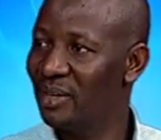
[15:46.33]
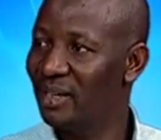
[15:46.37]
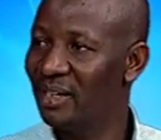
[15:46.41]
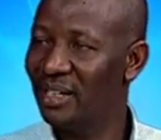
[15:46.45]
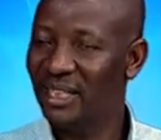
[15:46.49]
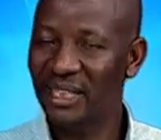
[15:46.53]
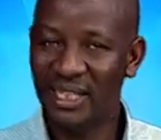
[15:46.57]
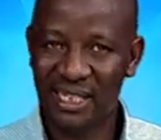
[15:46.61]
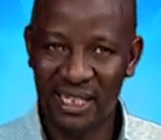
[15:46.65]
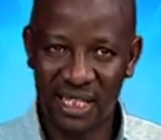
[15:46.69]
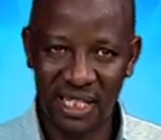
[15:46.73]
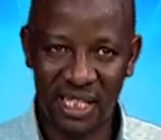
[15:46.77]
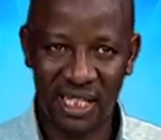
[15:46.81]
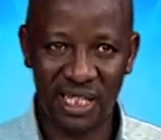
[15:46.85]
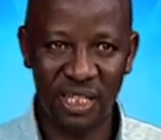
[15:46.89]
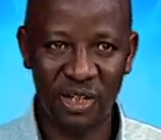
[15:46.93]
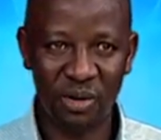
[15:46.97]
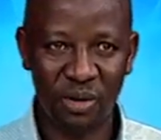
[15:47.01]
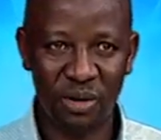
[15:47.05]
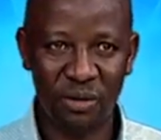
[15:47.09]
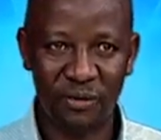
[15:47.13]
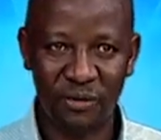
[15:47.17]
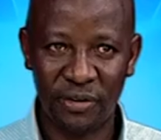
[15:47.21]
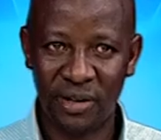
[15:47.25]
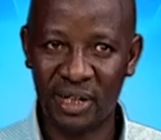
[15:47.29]
The
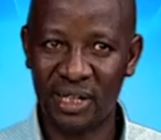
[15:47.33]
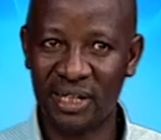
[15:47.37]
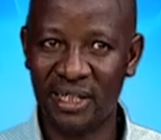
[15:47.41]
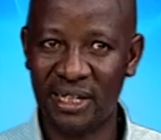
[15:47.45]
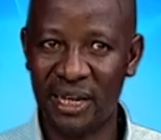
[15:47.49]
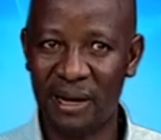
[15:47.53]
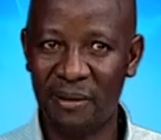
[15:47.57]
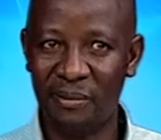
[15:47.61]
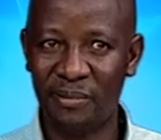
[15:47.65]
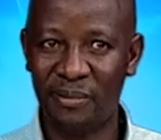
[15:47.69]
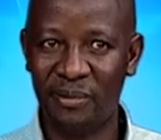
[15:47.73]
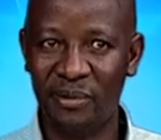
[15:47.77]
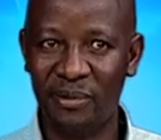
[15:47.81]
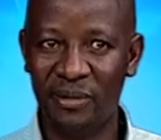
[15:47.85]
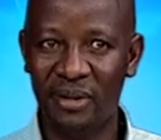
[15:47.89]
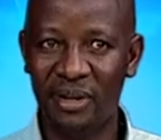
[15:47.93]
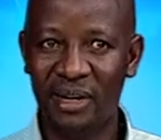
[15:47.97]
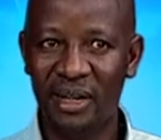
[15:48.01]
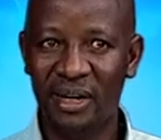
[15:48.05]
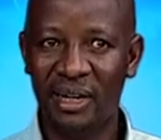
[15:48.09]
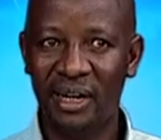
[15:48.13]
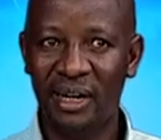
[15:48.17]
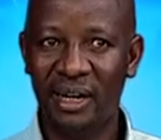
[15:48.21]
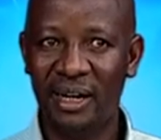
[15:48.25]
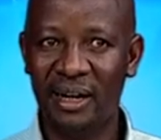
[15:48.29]
decision, for example,
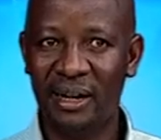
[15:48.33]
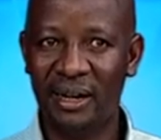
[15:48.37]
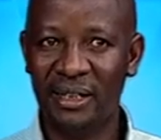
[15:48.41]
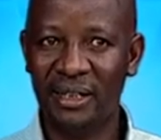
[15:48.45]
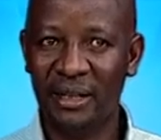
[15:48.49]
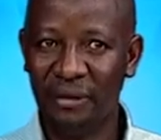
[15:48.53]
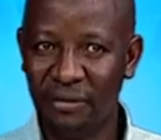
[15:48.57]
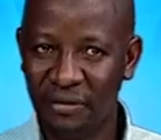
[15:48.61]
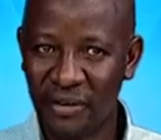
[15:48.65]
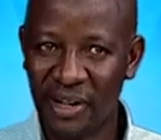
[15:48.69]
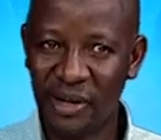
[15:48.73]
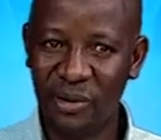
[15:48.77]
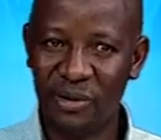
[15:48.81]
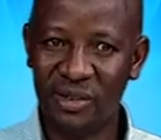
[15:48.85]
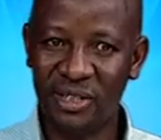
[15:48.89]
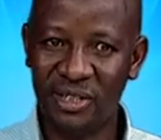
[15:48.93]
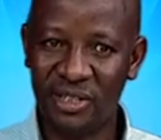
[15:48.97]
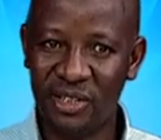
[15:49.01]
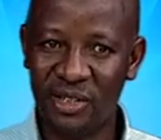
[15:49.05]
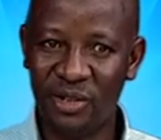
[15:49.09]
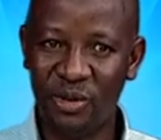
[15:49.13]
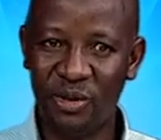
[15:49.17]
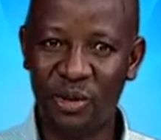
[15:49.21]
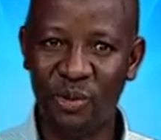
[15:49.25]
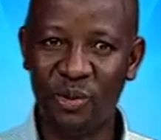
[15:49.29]
the final
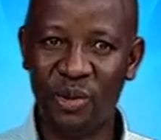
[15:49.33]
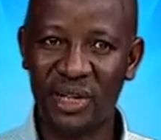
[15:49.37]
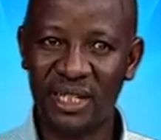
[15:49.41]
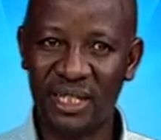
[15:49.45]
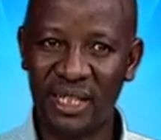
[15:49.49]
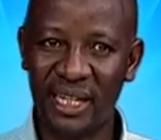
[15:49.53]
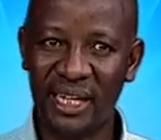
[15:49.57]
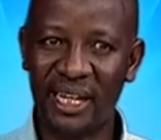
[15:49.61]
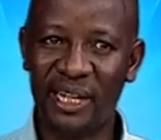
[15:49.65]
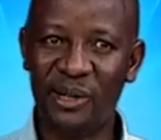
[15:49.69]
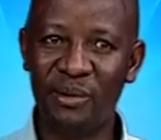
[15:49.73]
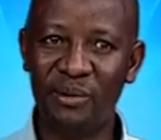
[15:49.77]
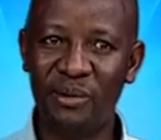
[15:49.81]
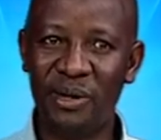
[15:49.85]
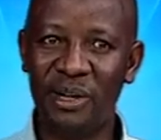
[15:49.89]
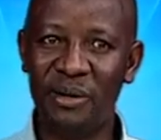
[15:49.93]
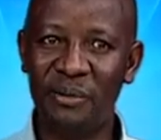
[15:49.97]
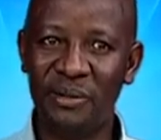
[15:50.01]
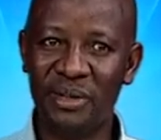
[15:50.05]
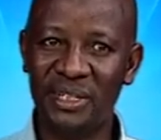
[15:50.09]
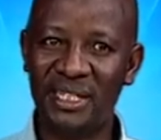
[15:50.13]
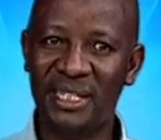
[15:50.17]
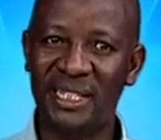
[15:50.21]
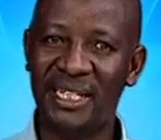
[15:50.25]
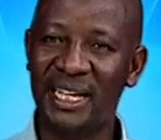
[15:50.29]
decision was taken when
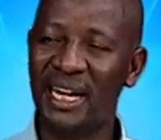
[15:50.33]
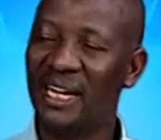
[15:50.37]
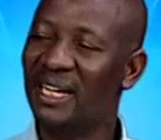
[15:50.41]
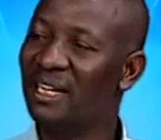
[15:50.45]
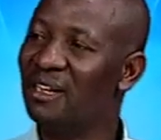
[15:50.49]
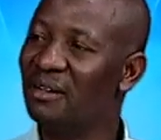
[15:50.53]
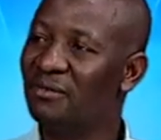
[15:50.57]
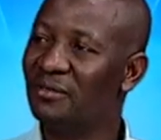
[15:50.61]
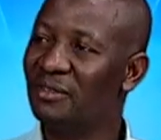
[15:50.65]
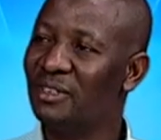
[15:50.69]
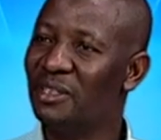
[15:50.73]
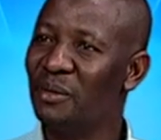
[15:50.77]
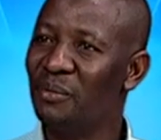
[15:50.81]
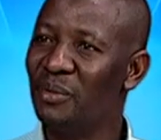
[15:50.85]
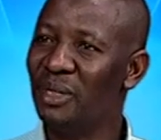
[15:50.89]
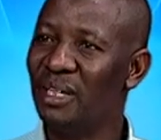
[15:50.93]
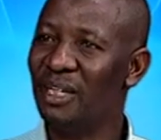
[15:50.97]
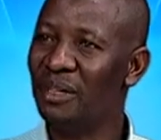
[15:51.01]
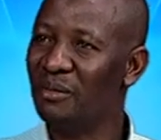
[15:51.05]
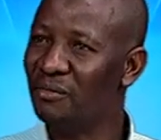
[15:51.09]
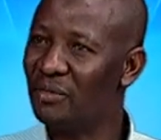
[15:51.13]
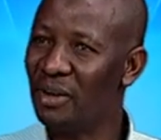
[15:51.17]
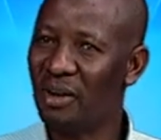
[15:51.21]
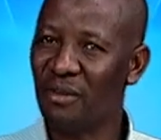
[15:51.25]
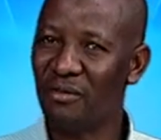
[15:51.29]
Besigye had left the meeting
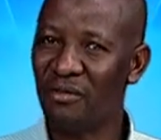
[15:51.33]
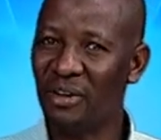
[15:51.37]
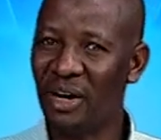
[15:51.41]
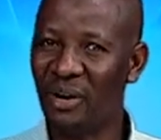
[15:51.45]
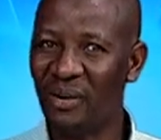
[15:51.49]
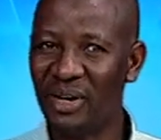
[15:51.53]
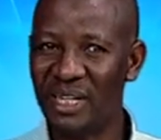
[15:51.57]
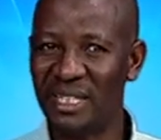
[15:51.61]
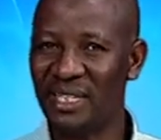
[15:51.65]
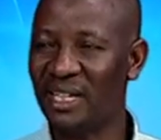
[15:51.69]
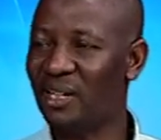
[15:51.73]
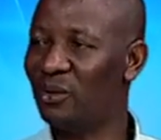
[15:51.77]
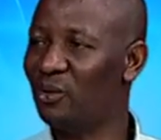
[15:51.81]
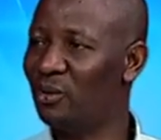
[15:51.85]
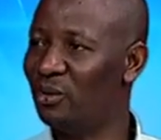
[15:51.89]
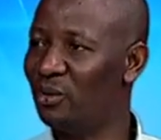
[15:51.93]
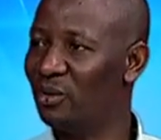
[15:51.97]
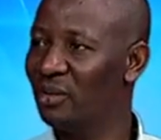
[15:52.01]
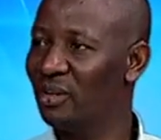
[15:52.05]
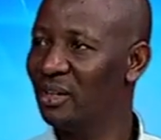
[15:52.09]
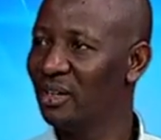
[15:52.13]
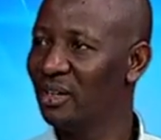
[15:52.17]
5 hours ago.